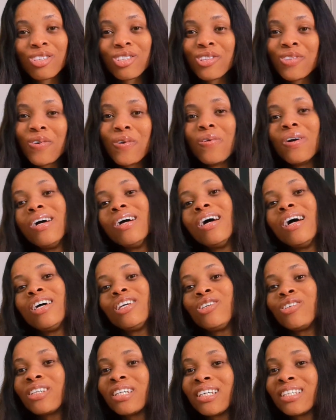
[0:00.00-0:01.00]
You know,
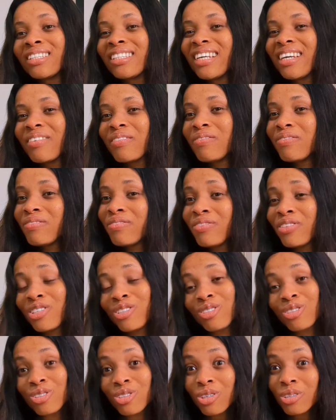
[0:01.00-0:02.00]
you can take a few
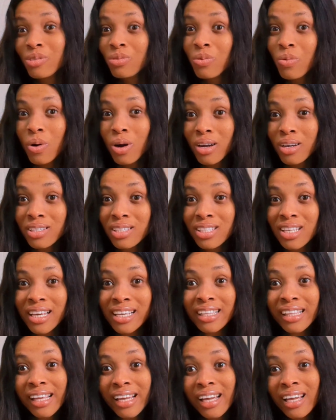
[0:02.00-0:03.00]
short walks a
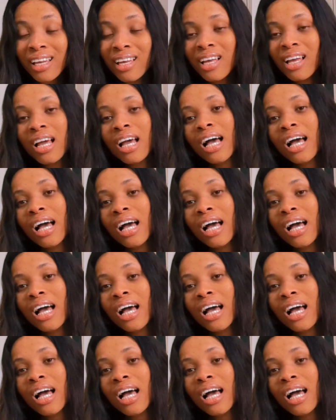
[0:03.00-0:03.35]
day.